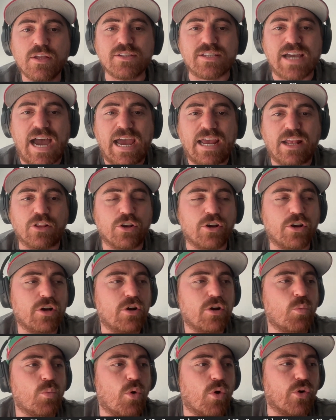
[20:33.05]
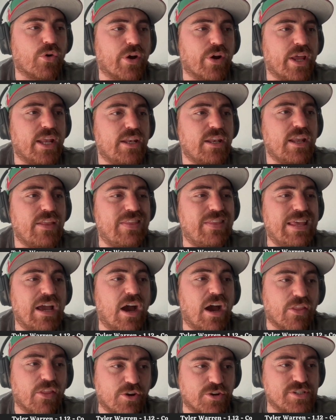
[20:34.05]
Tyler Warren, the
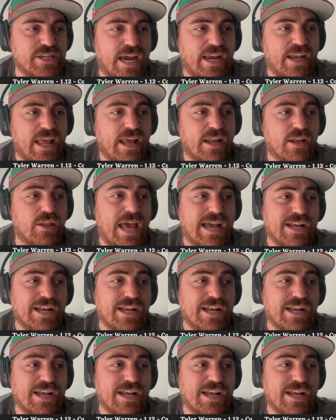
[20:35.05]
other tight end,